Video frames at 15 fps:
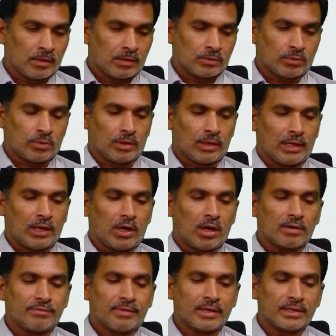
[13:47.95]
So a
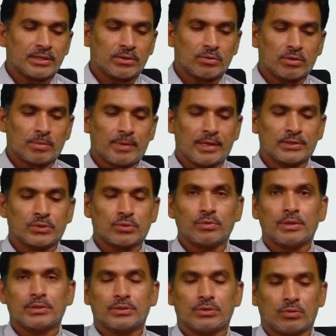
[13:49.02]
log function to the base 2
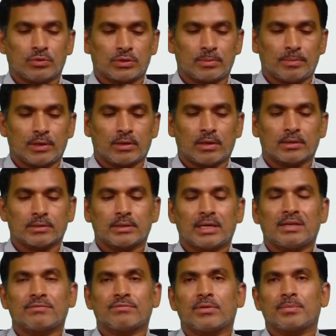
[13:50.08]
is used because the
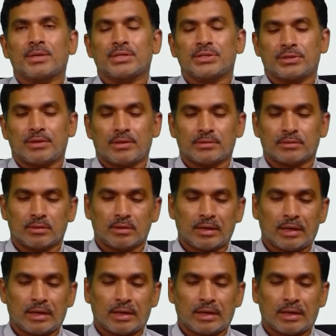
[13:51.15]
information is